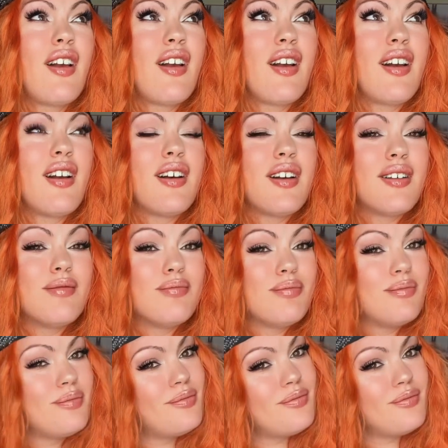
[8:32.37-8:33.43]

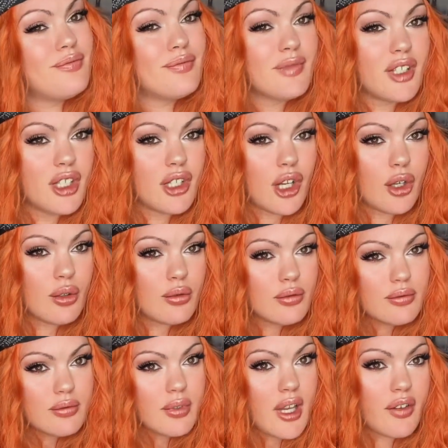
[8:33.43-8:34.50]
You know,
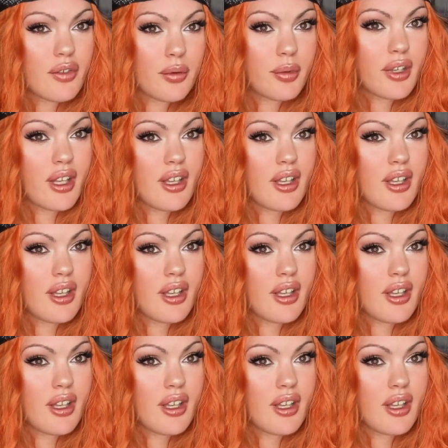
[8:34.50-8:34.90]
everybody